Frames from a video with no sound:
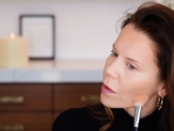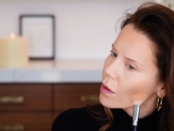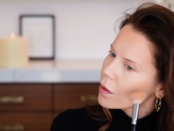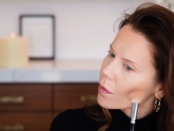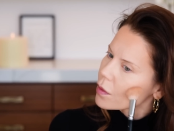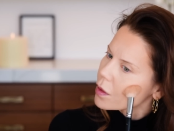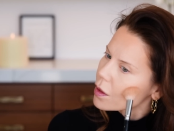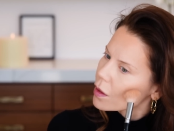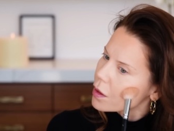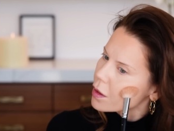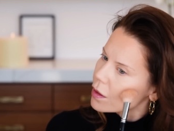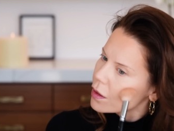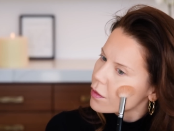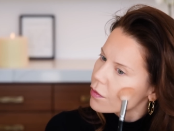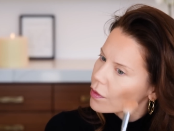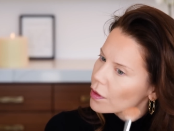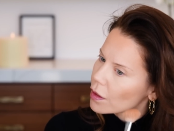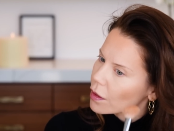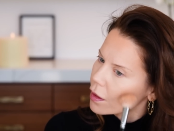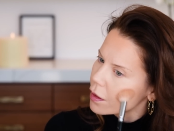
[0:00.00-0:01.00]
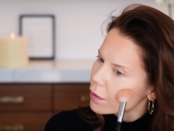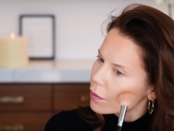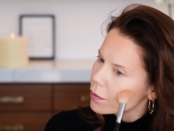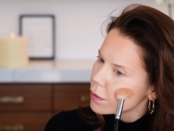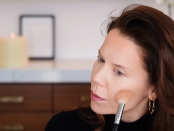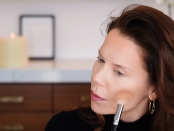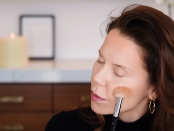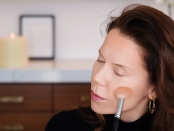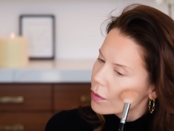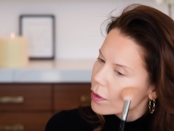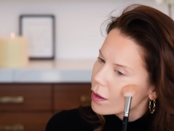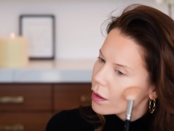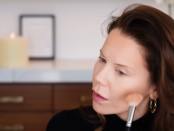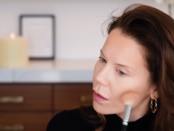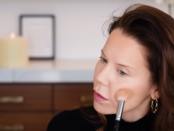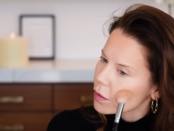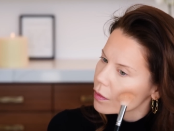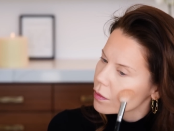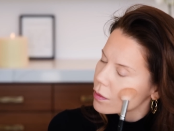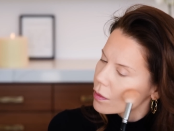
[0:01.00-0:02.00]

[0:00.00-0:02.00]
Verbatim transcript: I've got to even it out. Okay.